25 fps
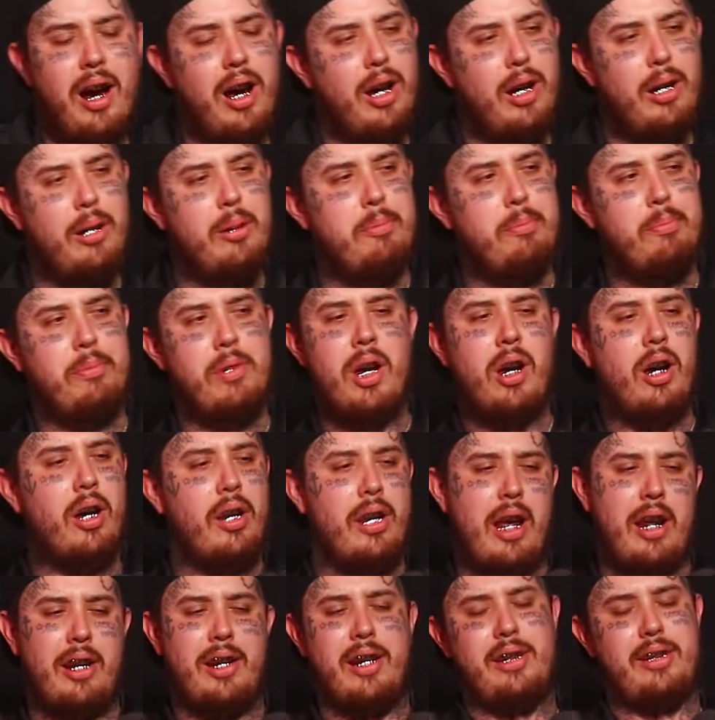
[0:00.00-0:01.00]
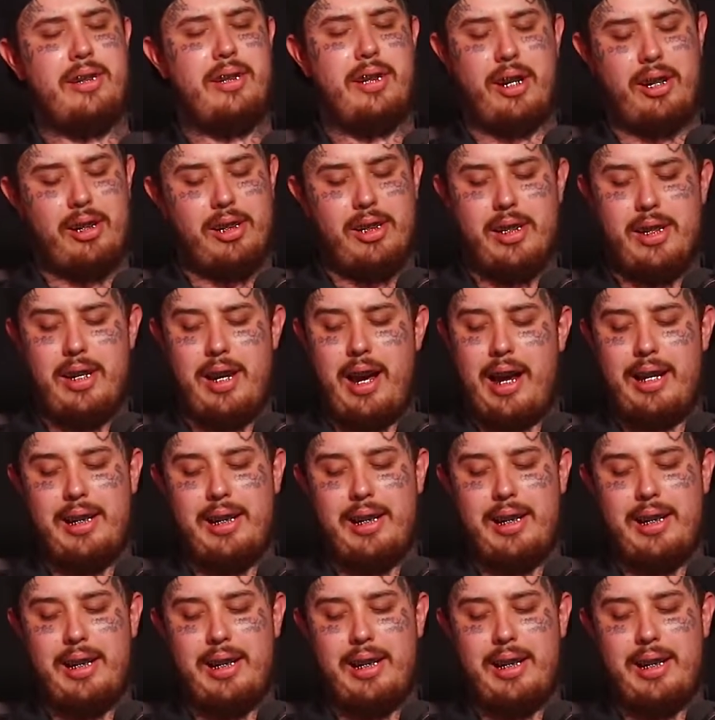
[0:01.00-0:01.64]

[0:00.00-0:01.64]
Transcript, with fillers: um no, not necessarily.